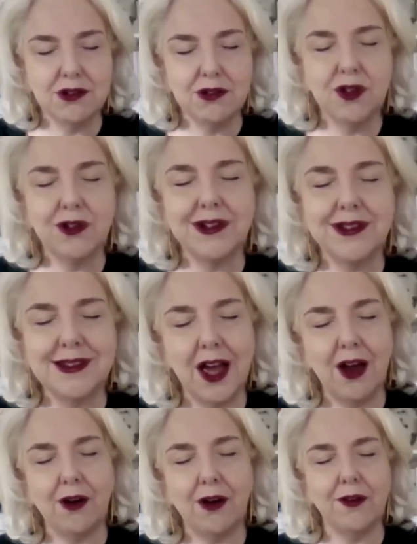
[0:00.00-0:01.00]
to
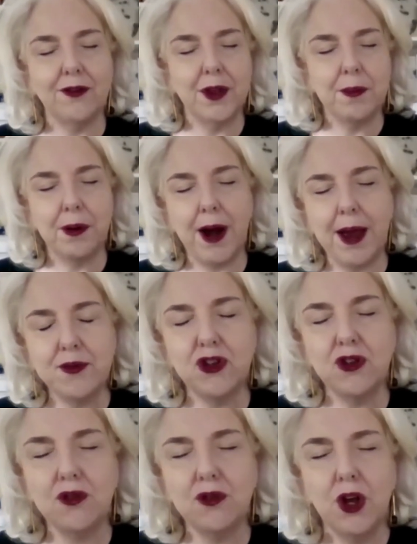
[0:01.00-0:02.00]
yourself that perhaps
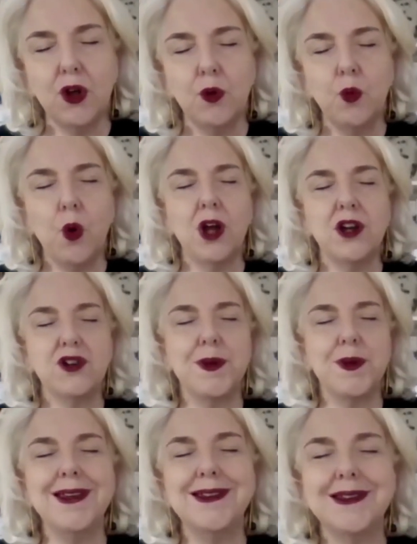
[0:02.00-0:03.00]
you want to
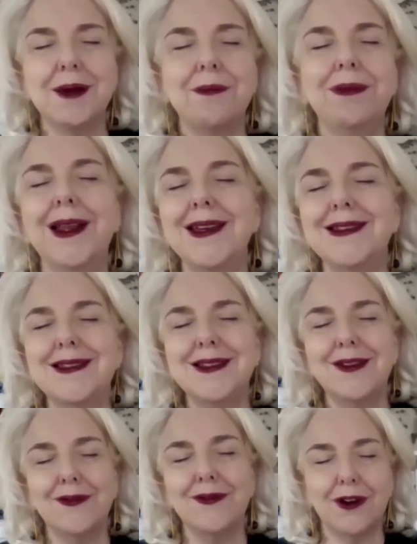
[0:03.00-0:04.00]
be someplace
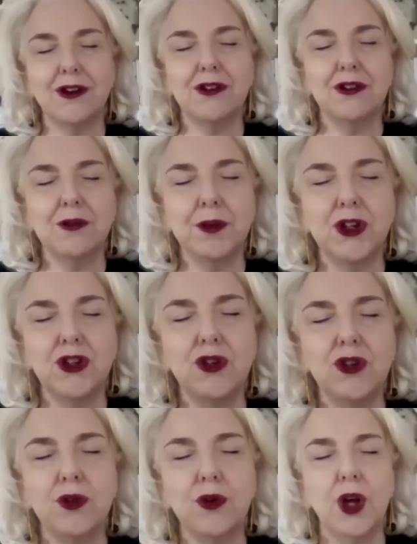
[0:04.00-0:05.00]
different, but
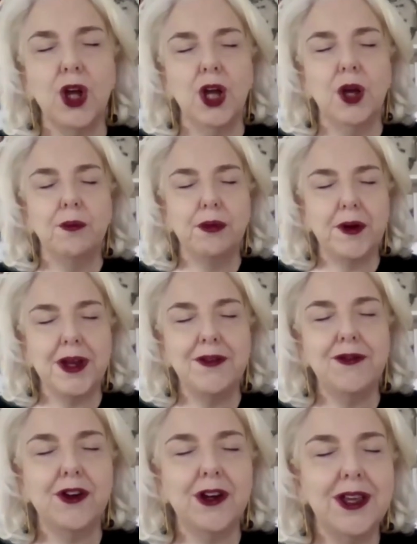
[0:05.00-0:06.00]
you bring
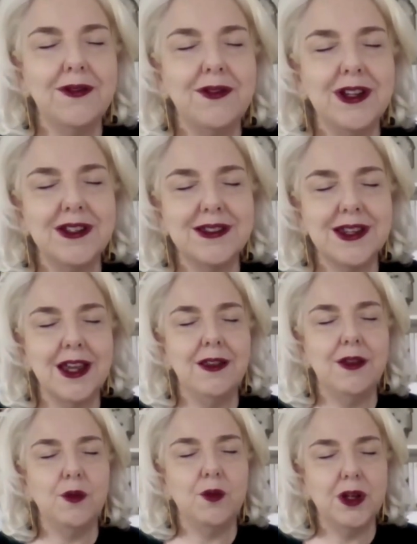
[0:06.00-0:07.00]
forgiveness
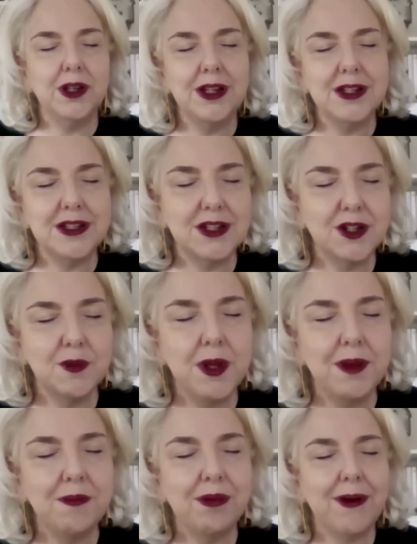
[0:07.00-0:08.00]
in the willingness to
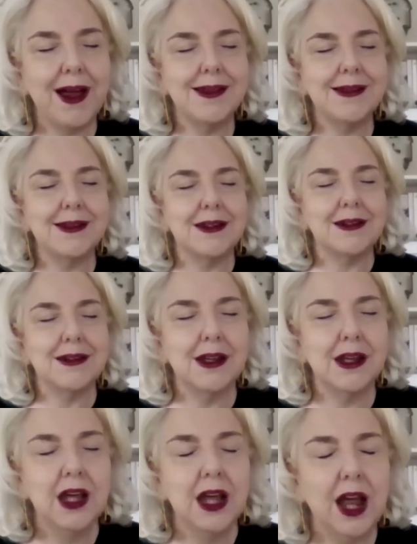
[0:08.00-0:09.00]
be present
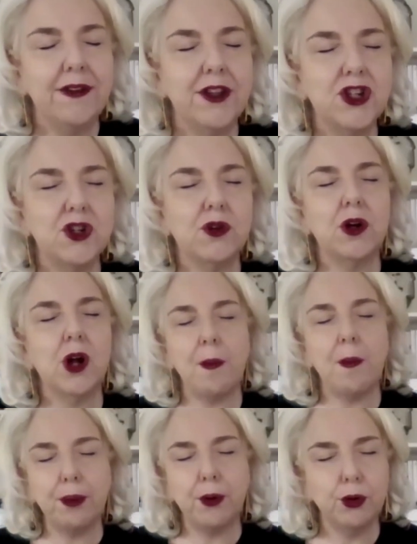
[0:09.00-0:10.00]
and that you are
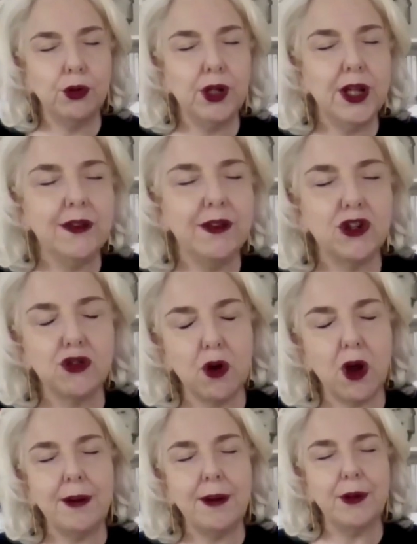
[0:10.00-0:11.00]
not pulling the
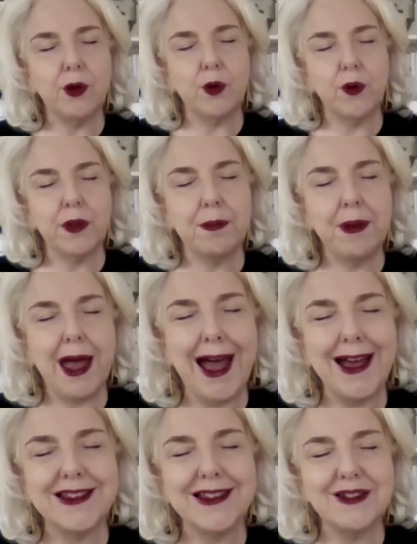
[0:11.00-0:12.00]
trauma or the
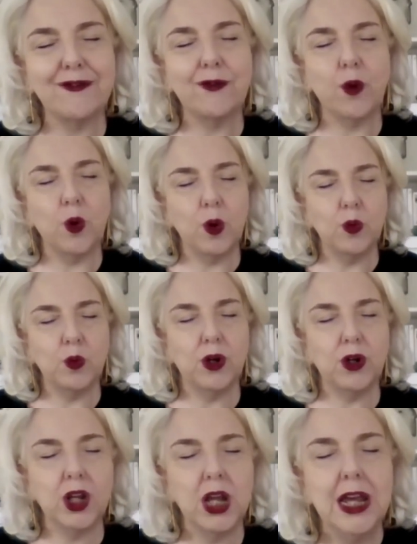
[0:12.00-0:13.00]
past
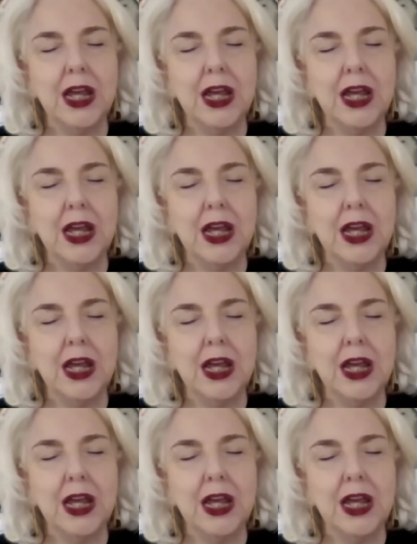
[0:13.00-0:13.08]
forward